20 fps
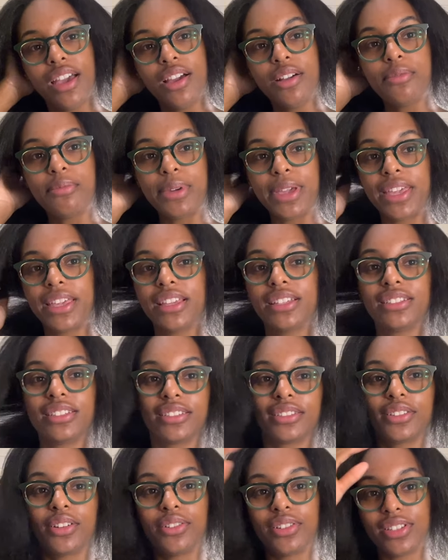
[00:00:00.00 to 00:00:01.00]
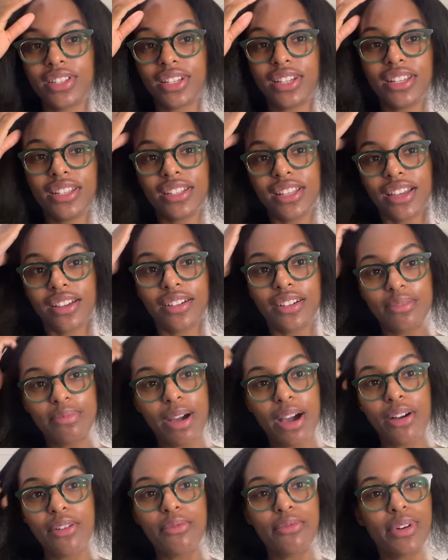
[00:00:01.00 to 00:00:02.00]
we can just go into detail
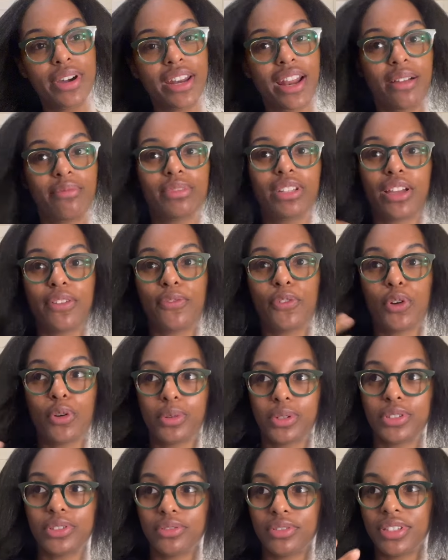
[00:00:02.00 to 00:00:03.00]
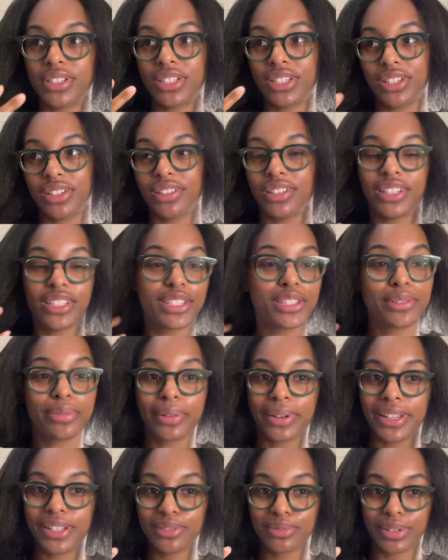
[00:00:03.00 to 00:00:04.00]
about what i'm looking forward to this year it's
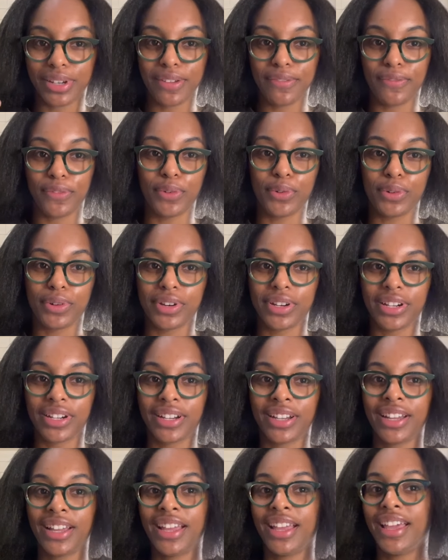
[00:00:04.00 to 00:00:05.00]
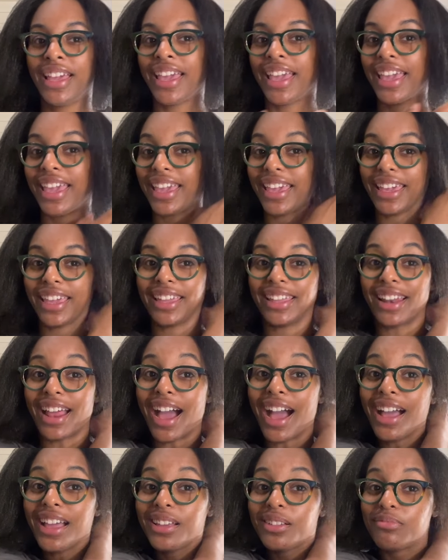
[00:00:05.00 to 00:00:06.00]
2024 and
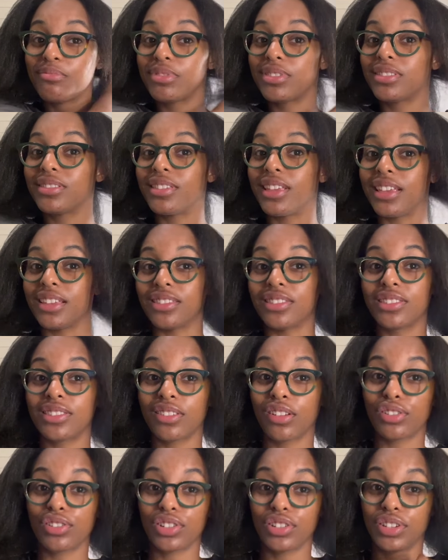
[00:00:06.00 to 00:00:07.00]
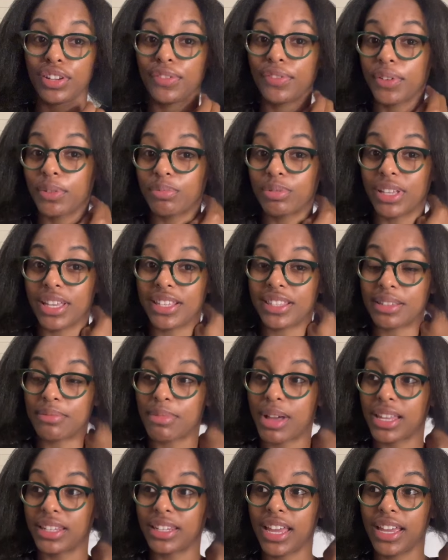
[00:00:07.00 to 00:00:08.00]
I am in such a different place in
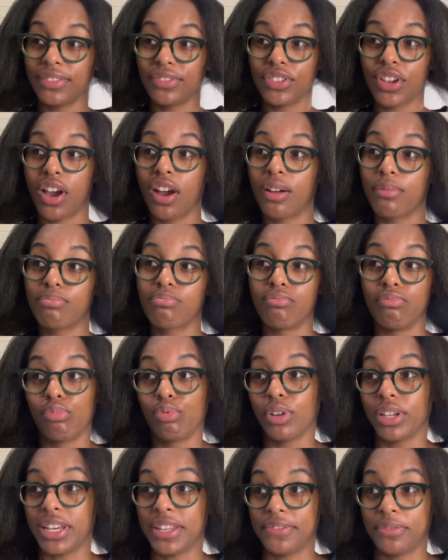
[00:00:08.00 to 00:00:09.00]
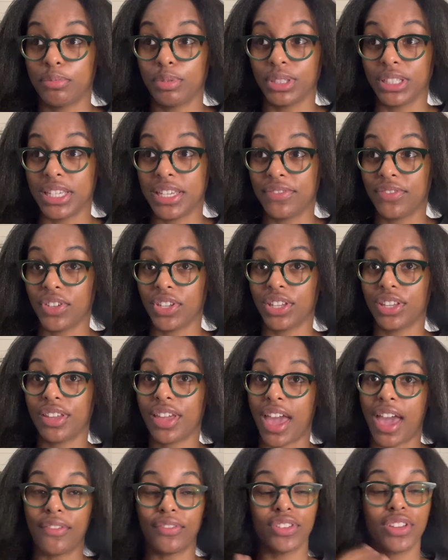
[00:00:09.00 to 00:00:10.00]
my life. Y'all wouldn't even believe it.
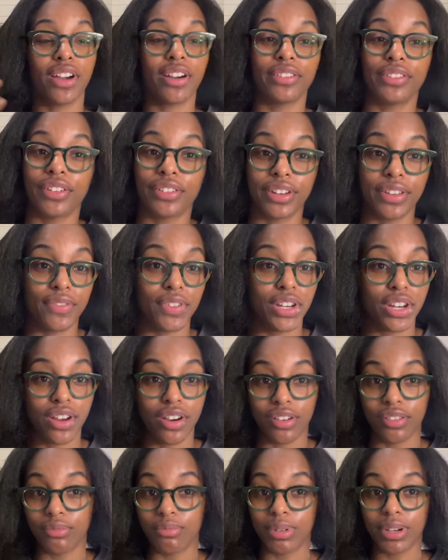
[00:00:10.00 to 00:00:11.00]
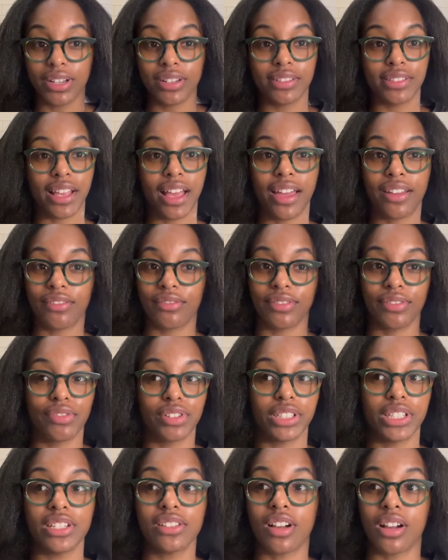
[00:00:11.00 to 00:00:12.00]
Half of y'all don't even know because I don't
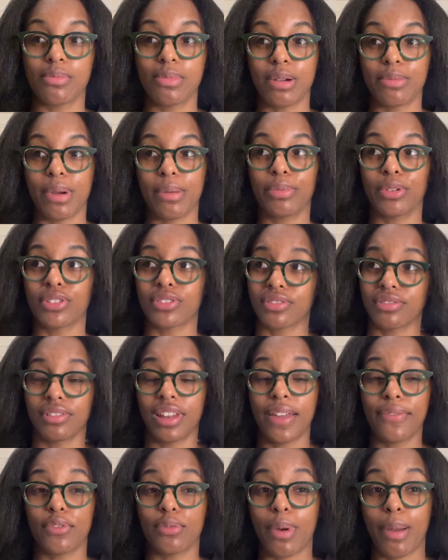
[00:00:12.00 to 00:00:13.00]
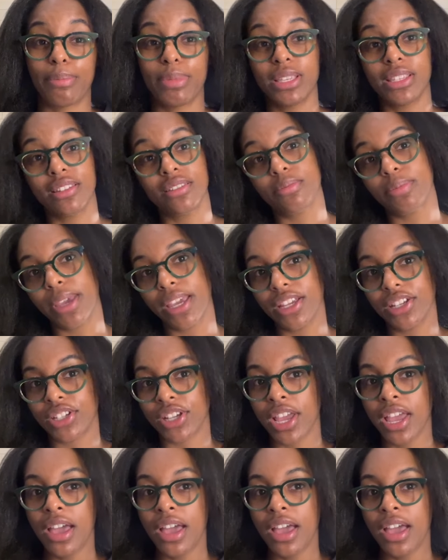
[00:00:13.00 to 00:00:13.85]
really talk about my personal life on my business page.